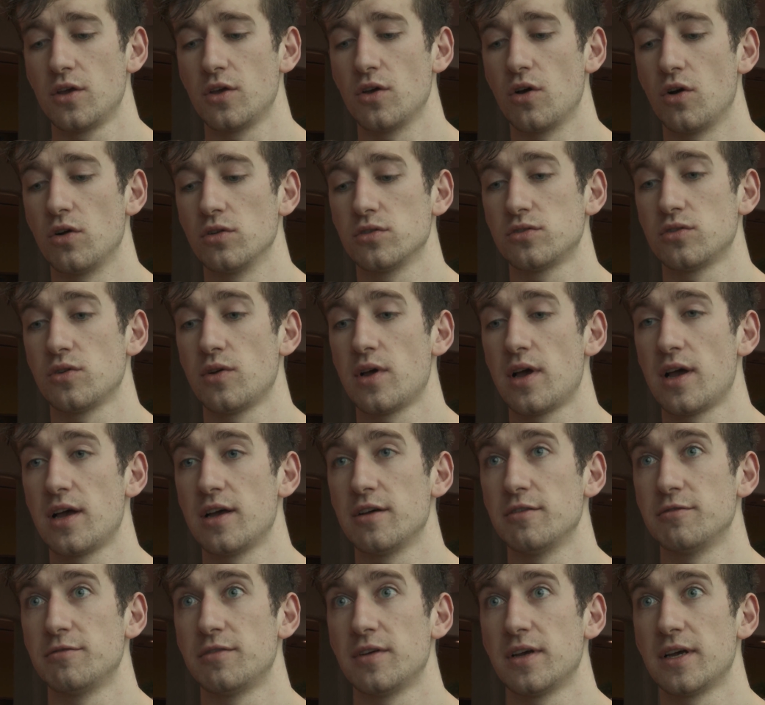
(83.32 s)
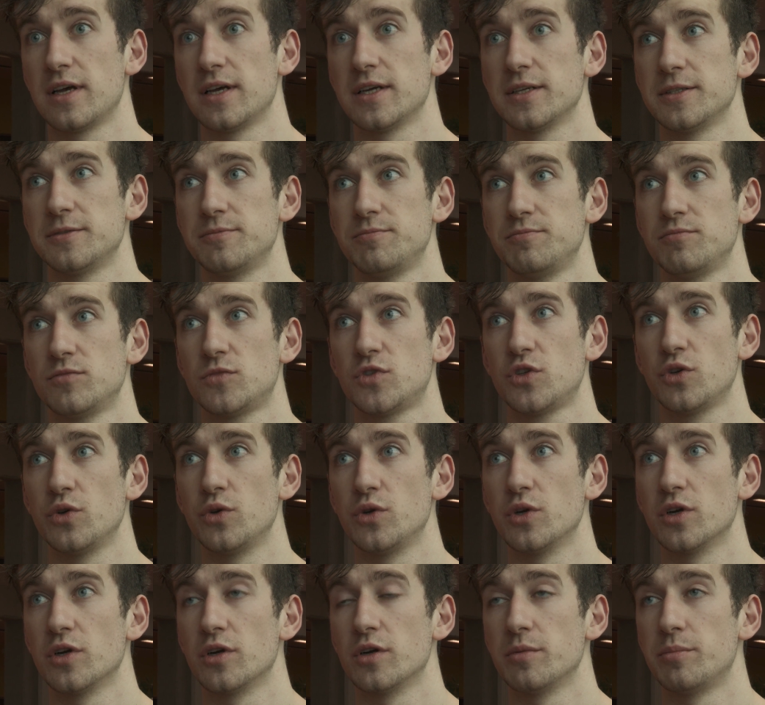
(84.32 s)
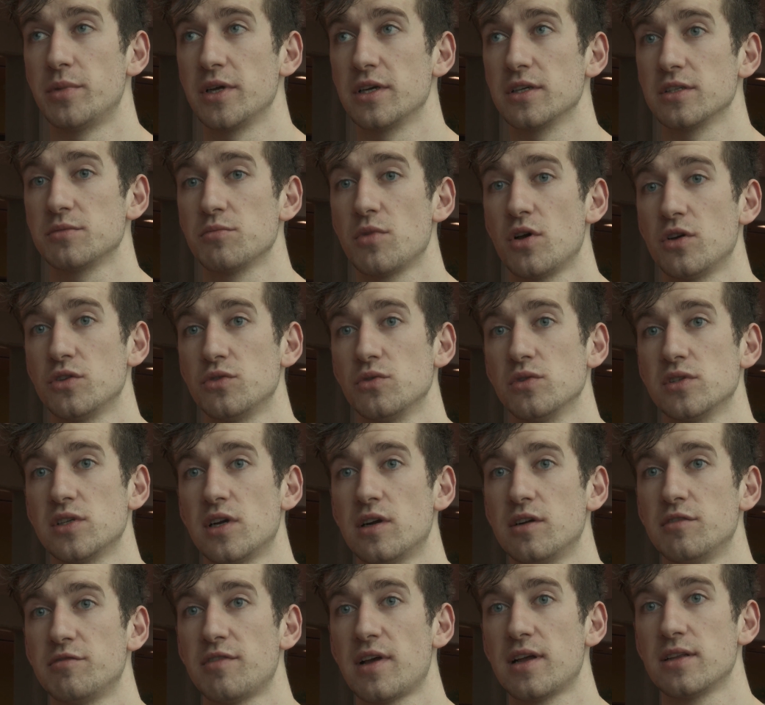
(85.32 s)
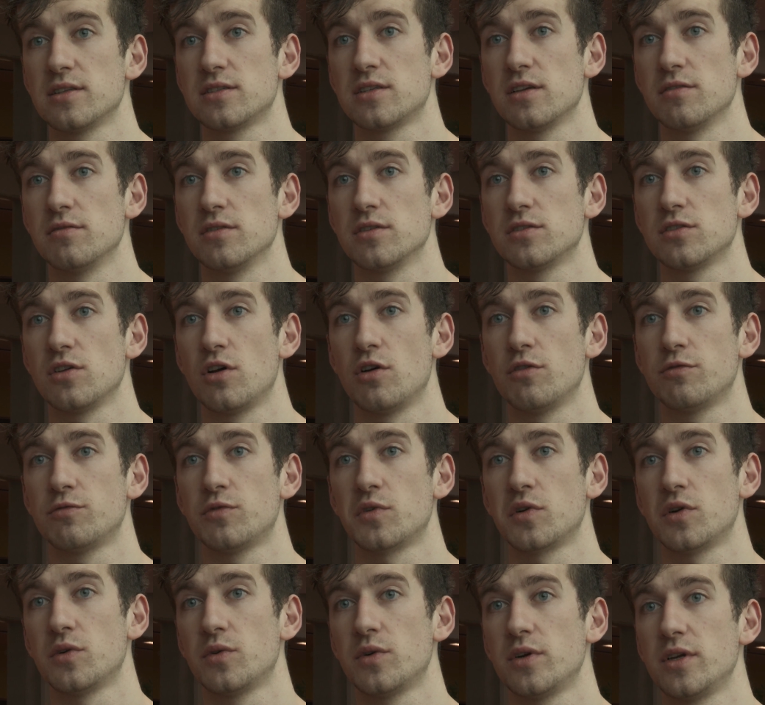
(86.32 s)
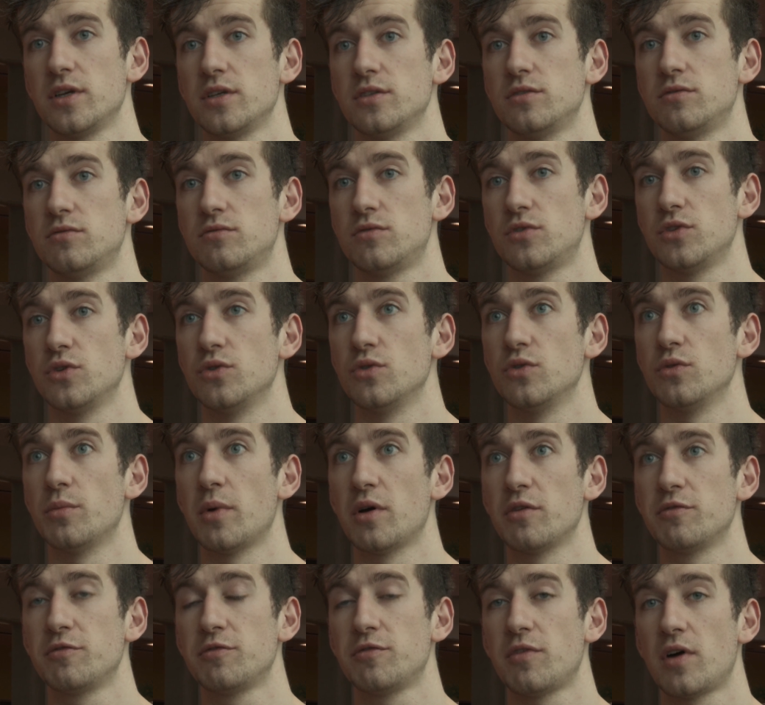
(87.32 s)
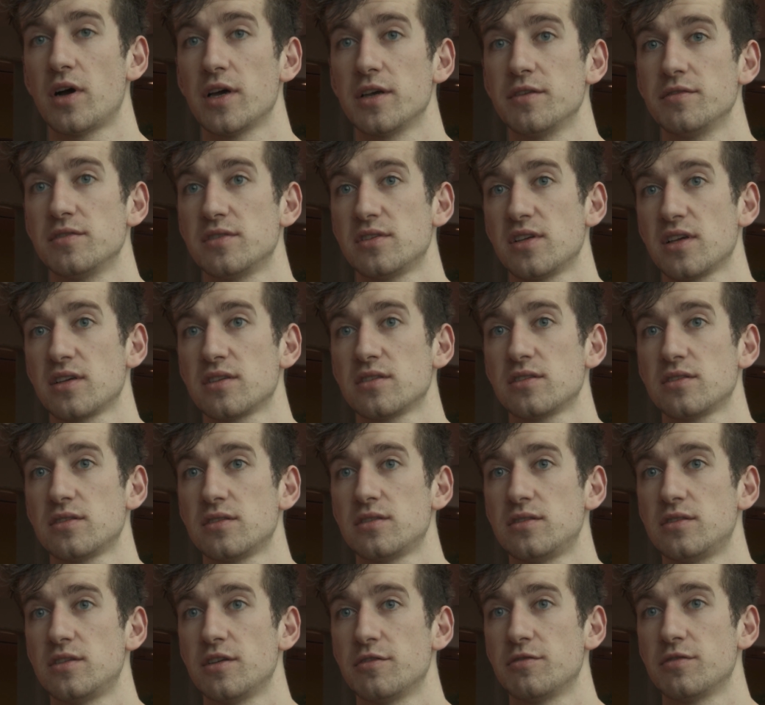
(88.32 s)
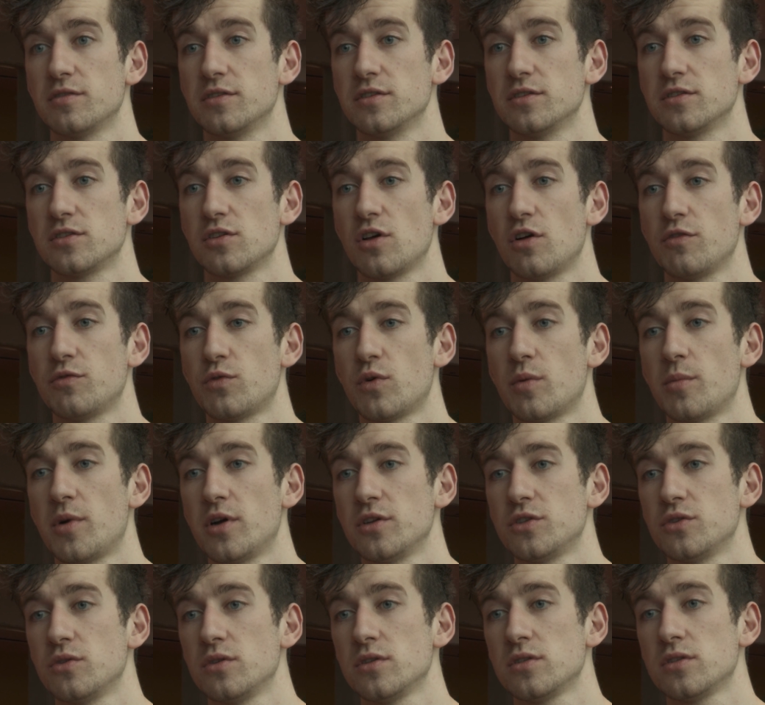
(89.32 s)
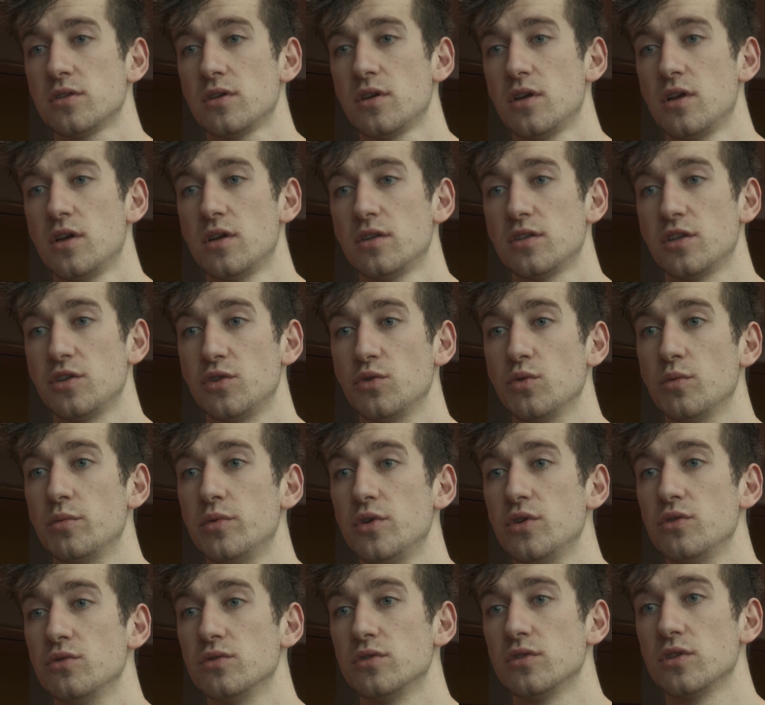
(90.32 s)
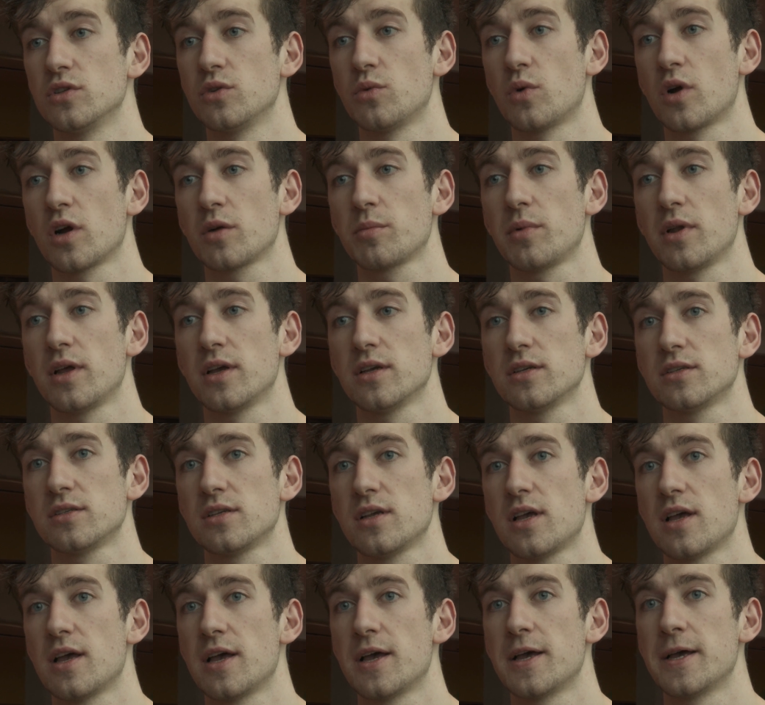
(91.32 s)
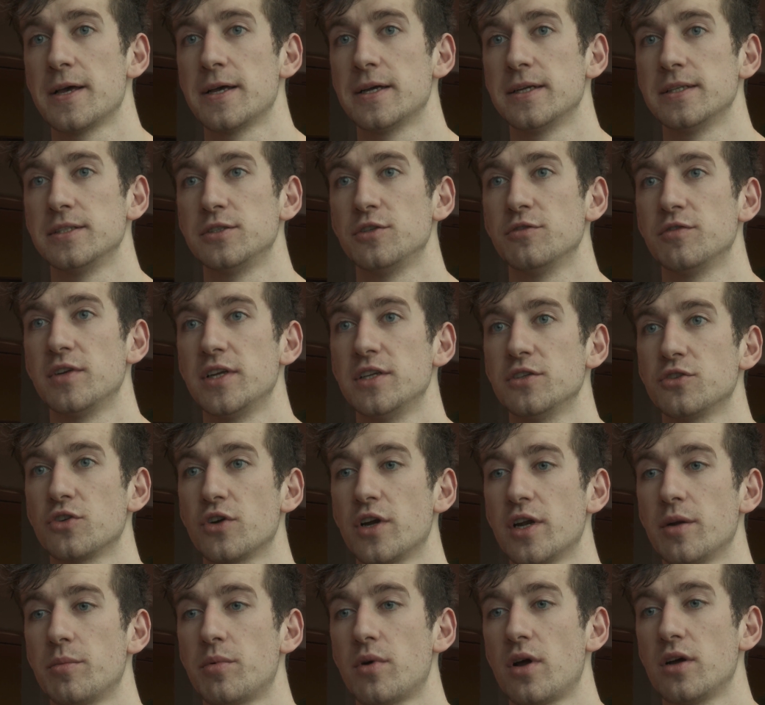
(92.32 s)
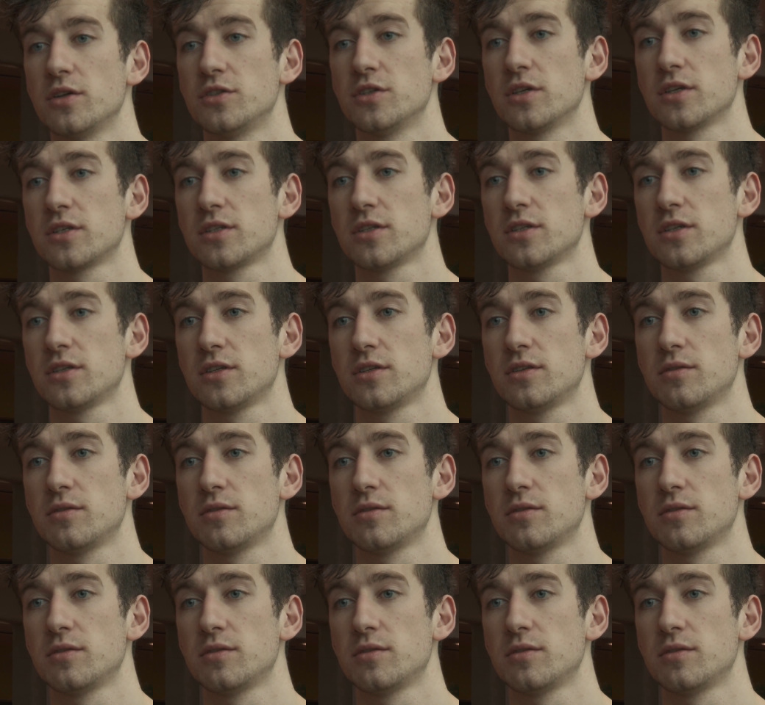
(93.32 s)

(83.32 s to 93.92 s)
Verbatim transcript: You also have two of your biggest modules are advanced civil software, where you do about 5-6 different software modules that you will be using in the workplace, and you have an integrated project.